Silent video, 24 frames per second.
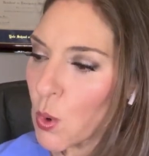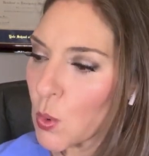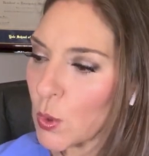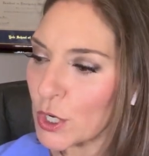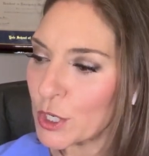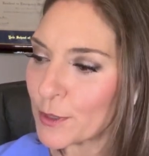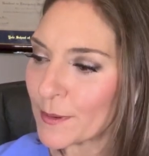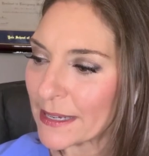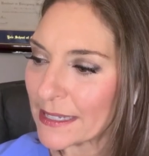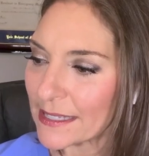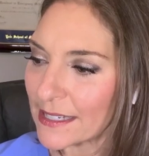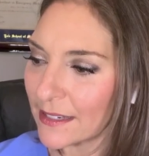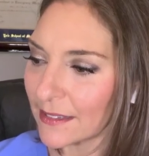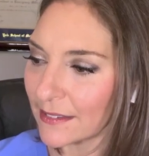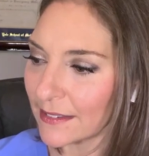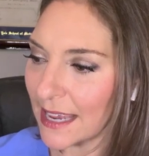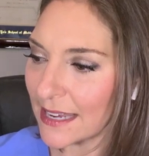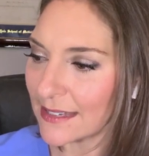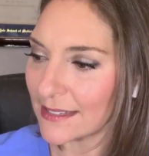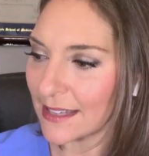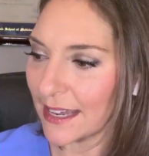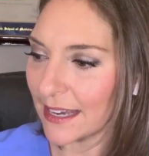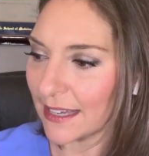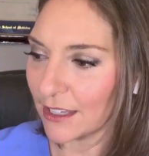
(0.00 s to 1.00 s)
which means they're
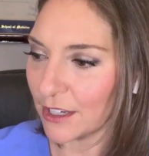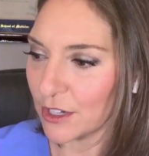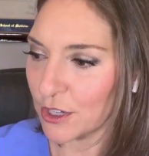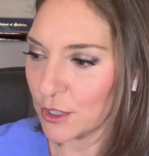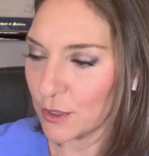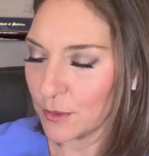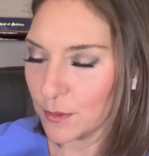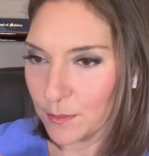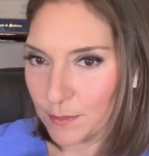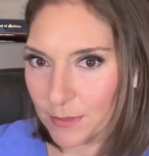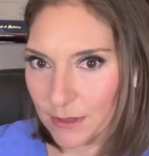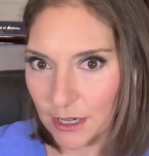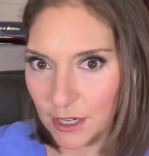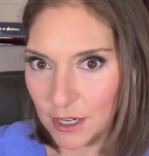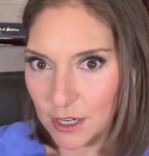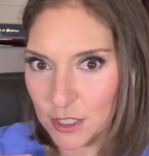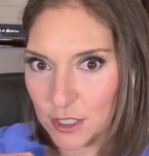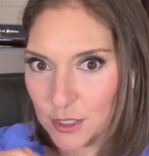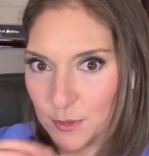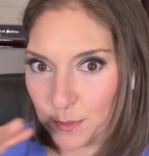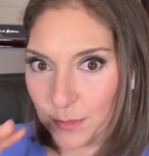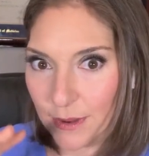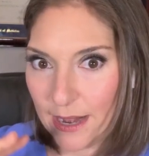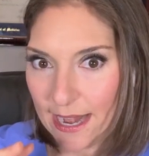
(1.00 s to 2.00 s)
less likely to be able
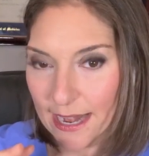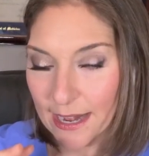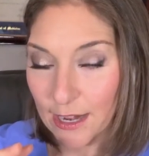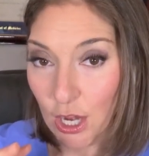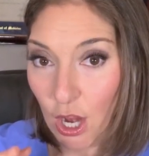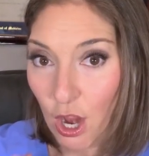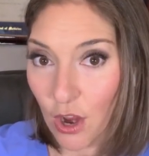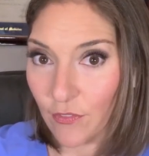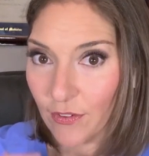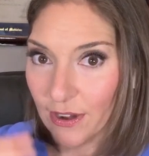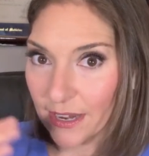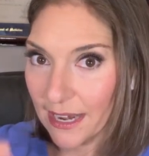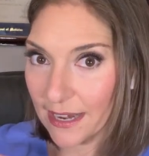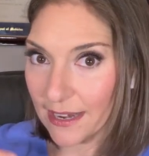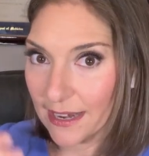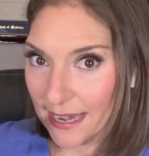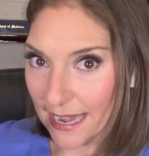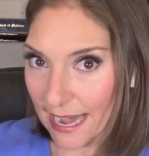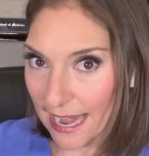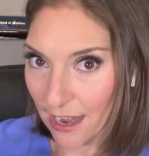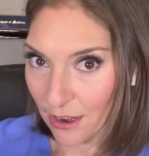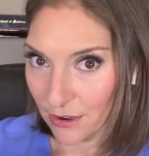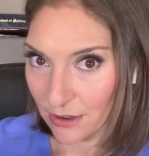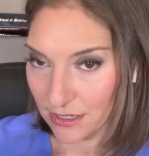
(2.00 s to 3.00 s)
to spray COVID in
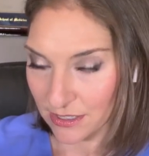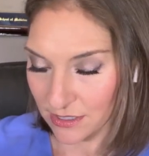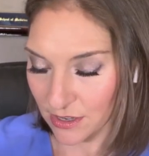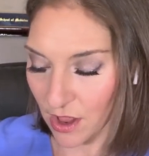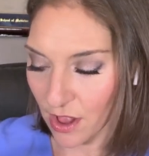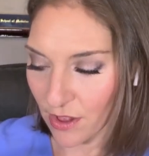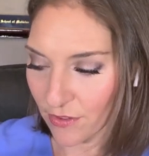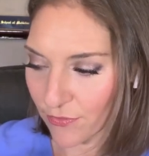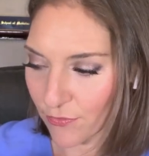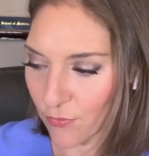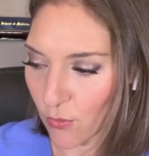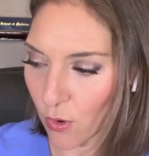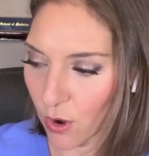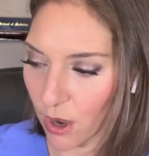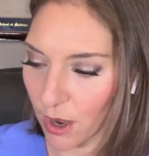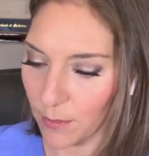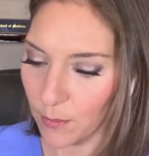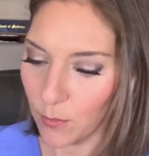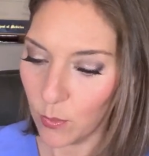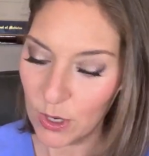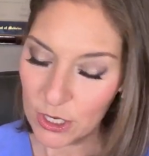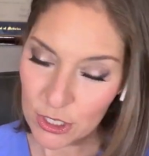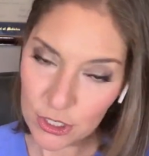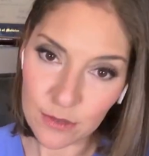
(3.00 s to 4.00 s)
an aerosol
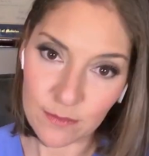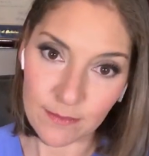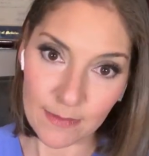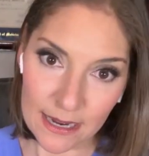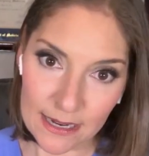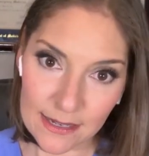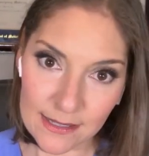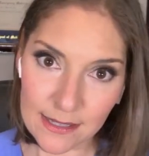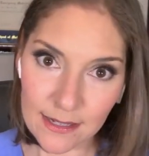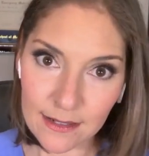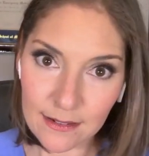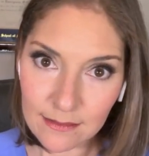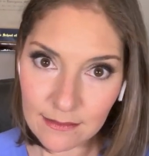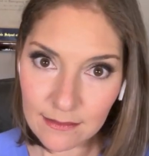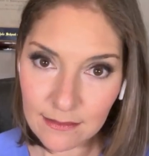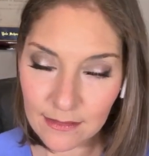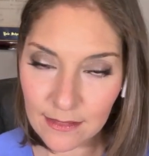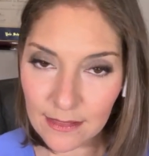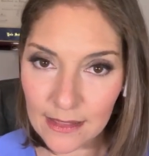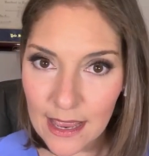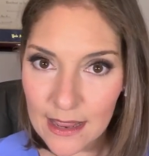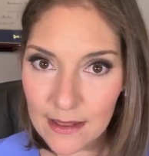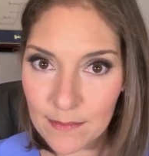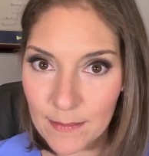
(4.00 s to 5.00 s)
form, which makes
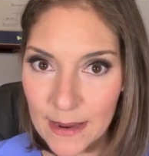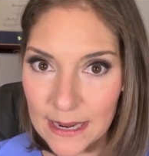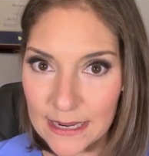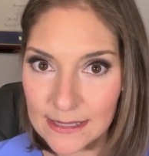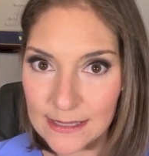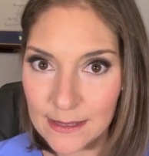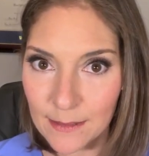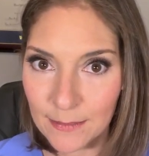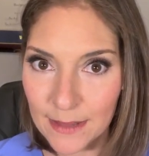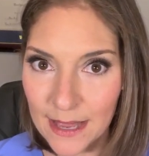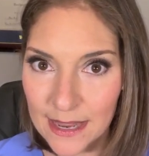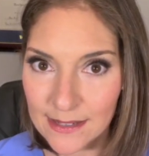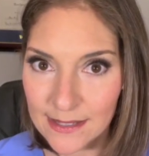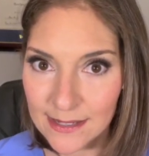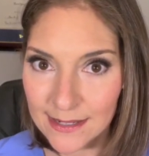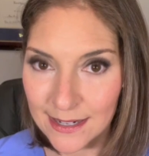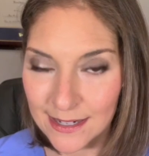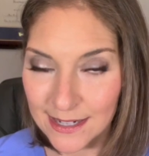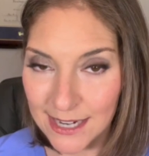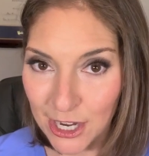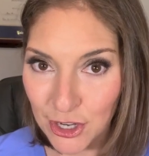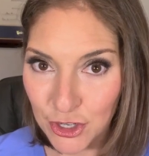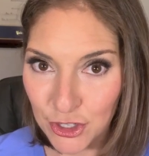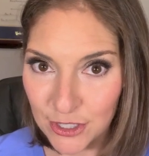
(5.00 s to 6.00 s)
them less
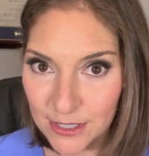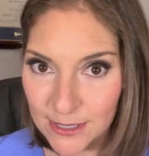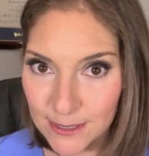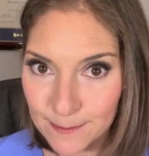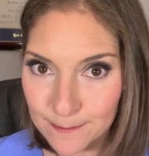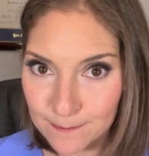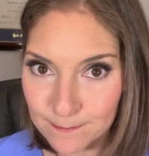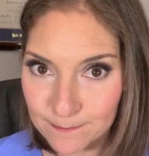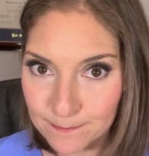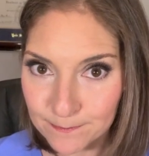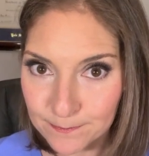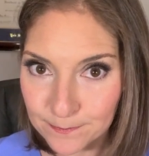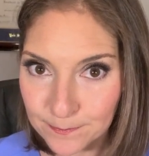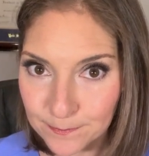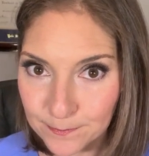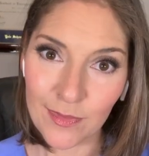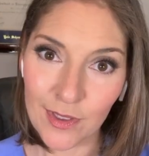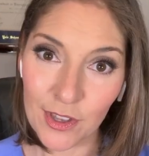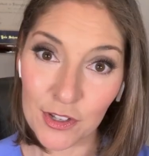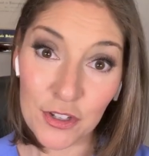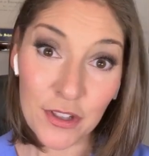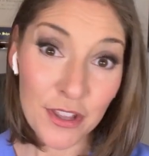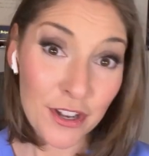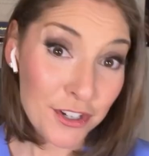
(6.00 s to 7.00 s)
contagious.
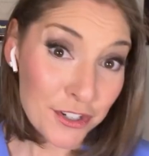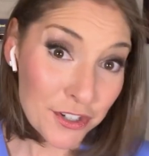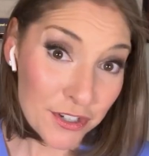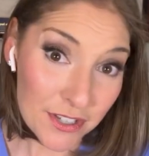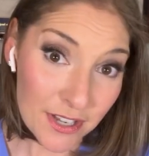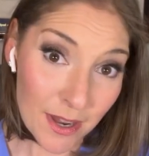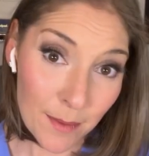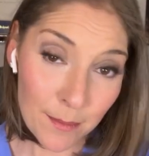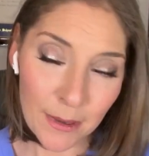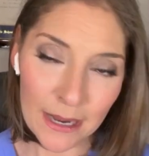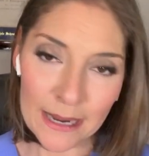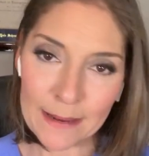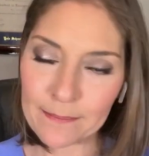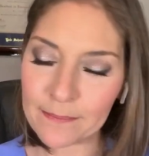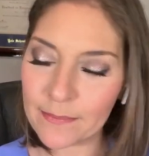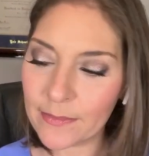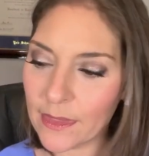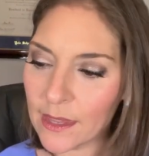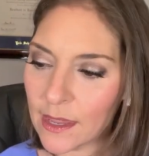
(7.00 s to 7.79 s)
So there's your summary.